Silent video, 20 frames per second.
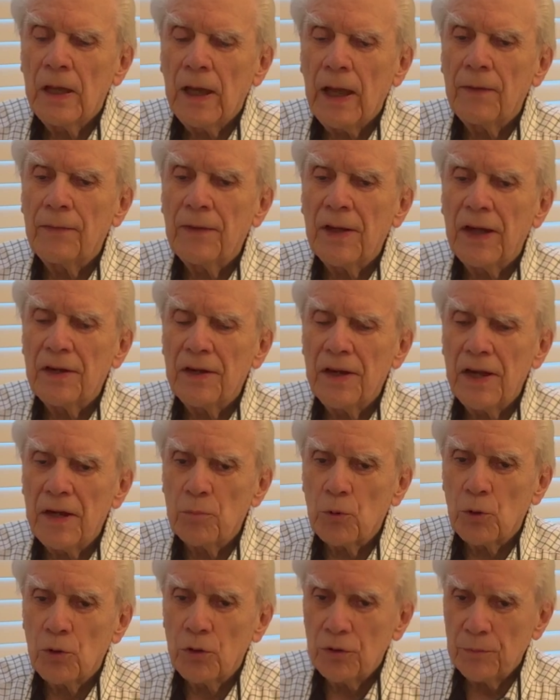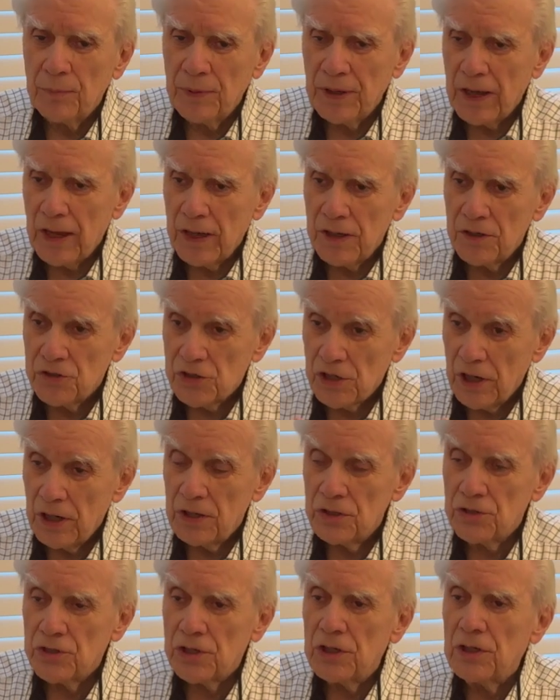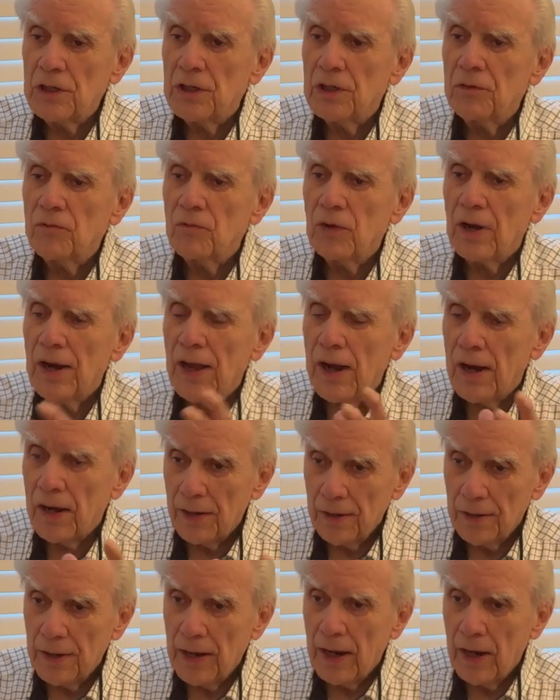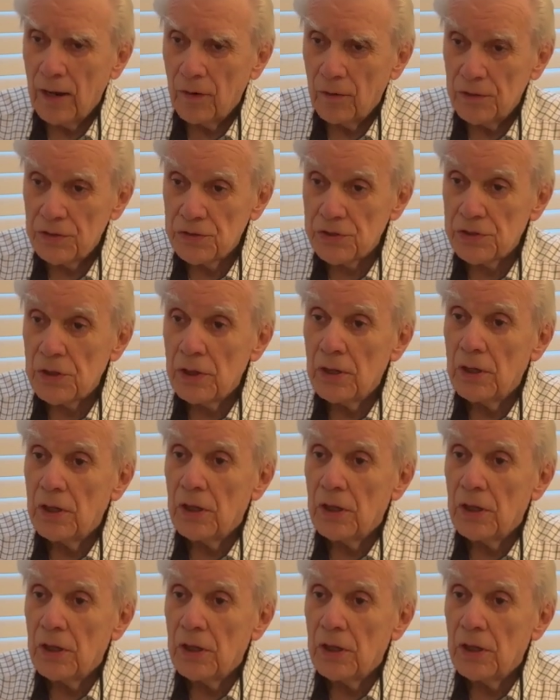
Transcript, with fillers: And that neighborhood began changing and, went out, and now is,